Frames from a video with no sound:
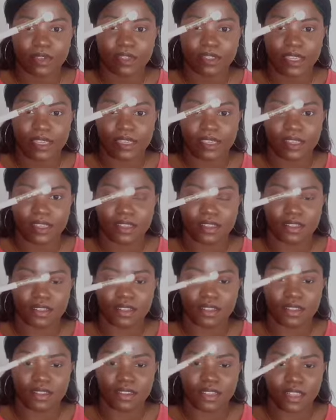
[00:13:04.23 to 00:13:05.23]
brush, like
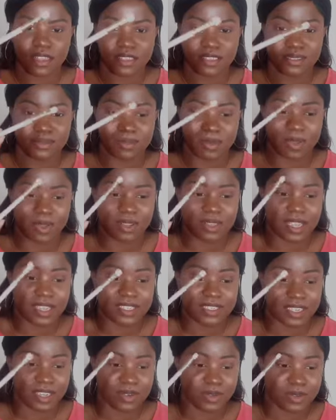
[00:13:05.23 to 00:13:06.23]
a small
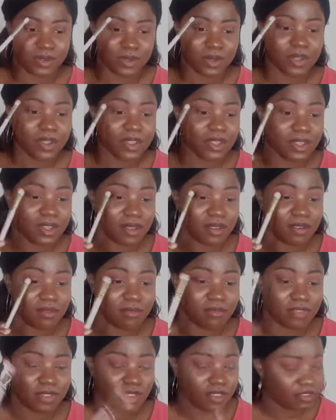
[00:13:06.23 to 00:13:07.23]
eyeshadow
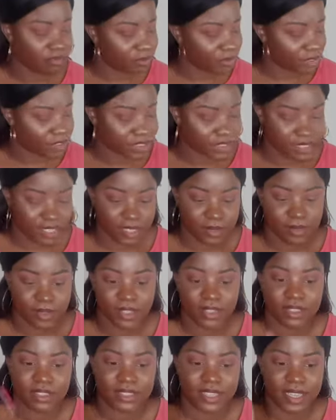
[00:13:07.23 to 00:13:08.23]
fluff brush, and I'm
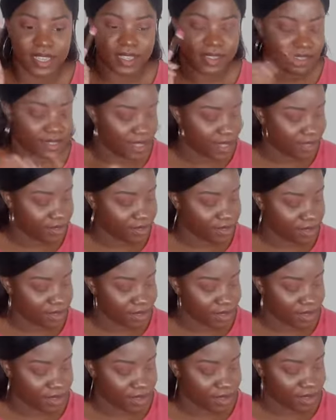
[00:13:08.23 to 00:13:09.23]
gonna take that.
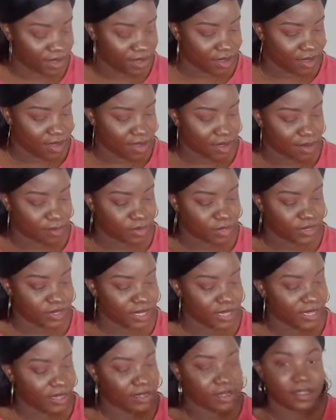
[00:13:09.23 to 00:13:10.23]
I'm gonna
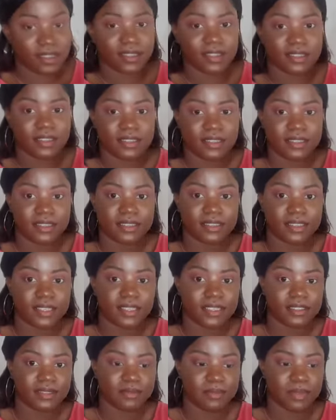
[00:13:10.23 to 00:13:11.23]
take
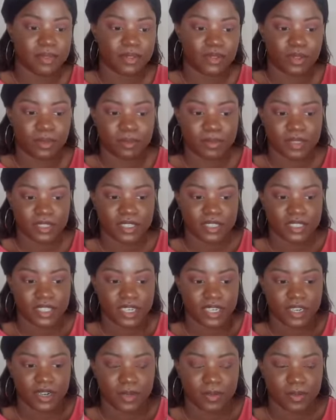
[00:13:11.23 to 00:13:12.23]
this plum
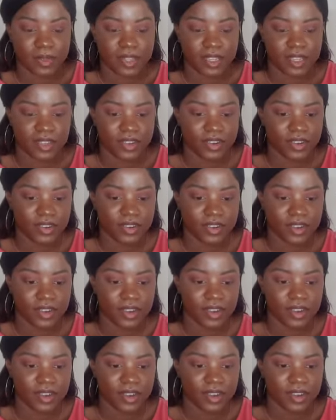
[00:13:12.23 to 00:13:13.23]
shade up here
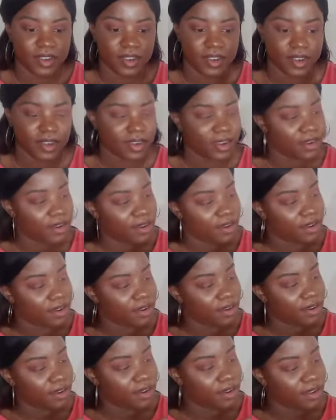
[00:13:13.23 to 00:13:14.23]

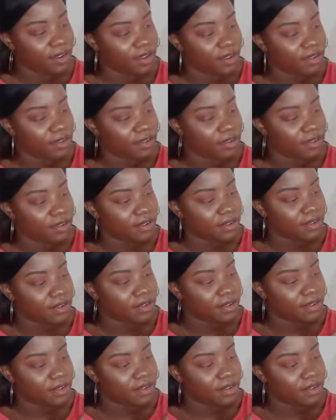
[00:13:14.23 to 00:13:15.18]
and